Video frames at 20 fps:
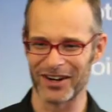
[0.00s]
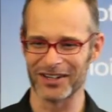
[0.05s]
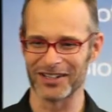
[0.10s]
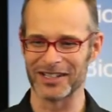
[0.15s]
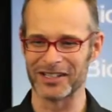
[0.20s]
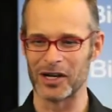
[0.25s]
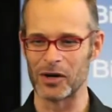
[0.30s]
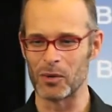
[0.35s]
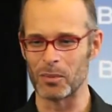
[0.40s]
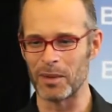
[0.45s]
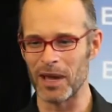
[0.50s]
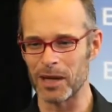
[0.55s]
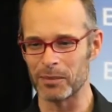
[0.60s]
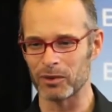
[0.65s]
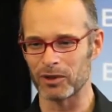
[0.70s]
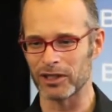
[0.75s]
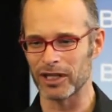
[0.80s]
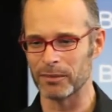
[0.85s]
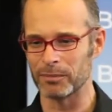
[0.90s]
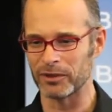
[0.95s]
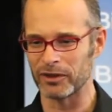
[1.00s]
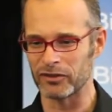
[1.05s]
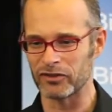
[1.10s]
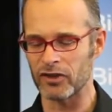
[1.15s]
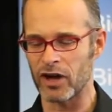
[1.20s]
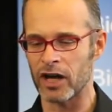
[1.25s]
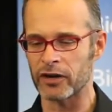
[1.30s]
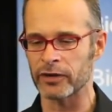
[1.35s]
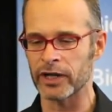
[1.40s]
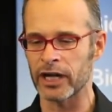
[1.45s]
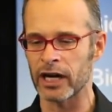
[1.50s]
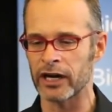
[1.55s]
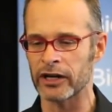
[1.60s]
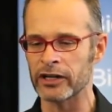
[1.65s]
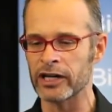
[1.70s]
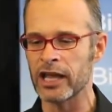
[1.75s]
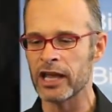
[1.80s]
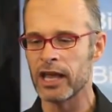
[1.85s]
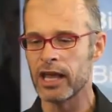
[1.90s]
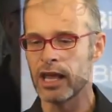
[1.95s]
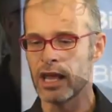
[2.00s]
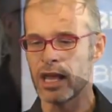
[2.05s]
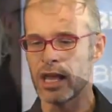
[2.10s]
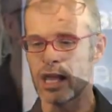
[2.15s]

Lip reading: allows us to make incredible complexity,